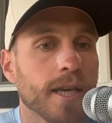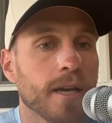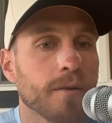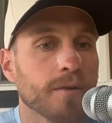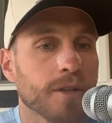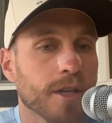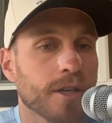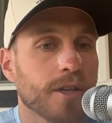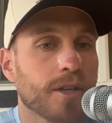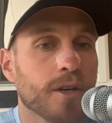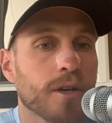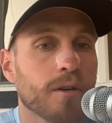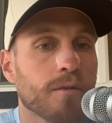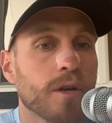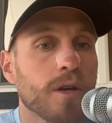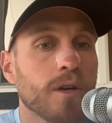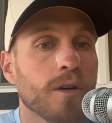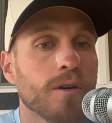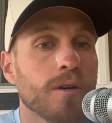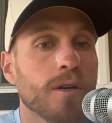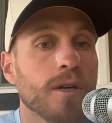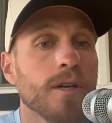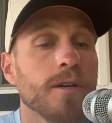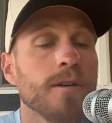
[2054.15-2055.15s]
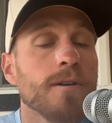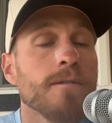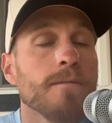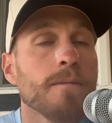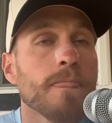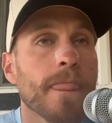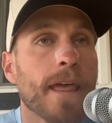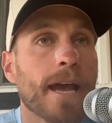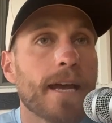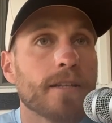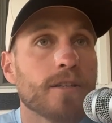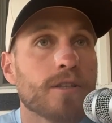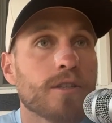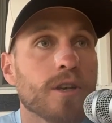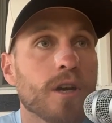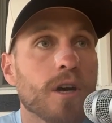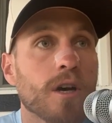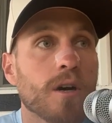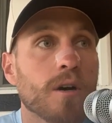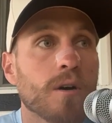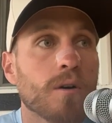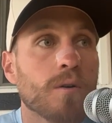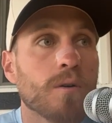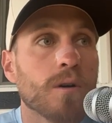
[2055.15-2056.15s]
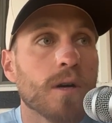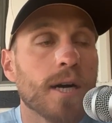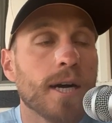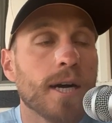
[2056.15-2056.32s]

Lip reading: It was like a dirt road. And so